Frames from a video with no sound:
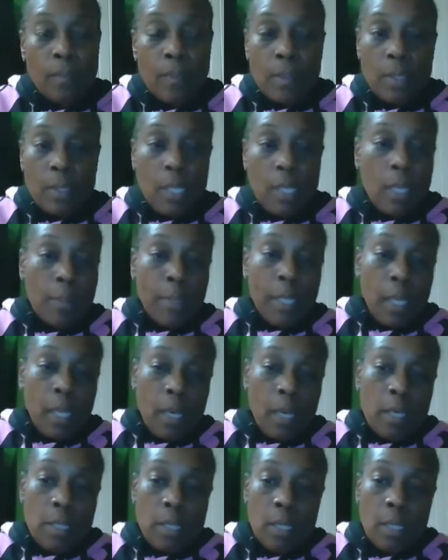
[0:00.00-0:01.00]
See,
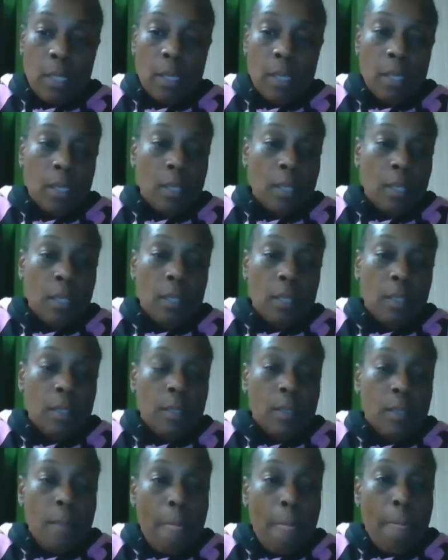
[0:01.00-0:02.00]
because
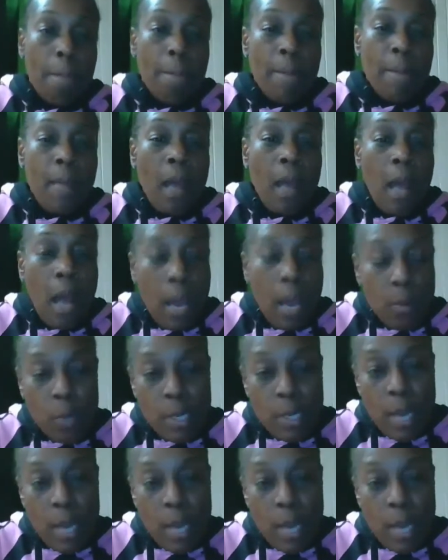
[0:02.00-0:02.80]
I would